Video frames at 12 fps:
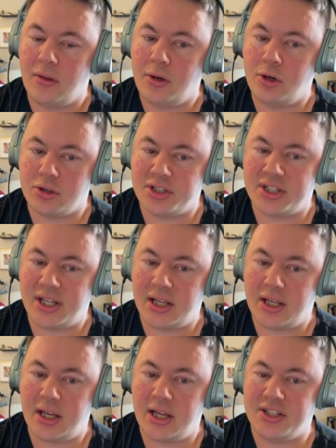
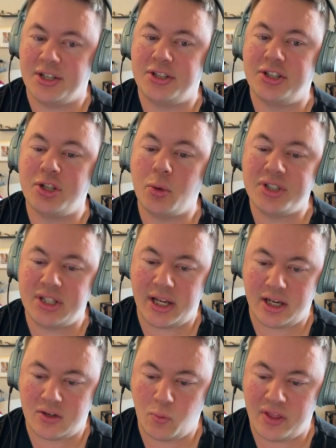nursing is
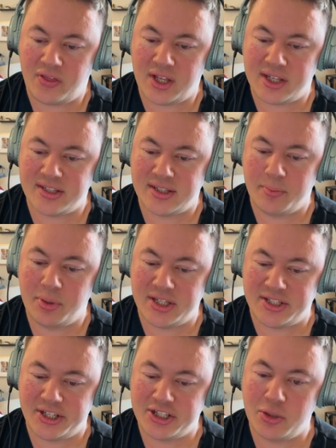associated with these simplistic,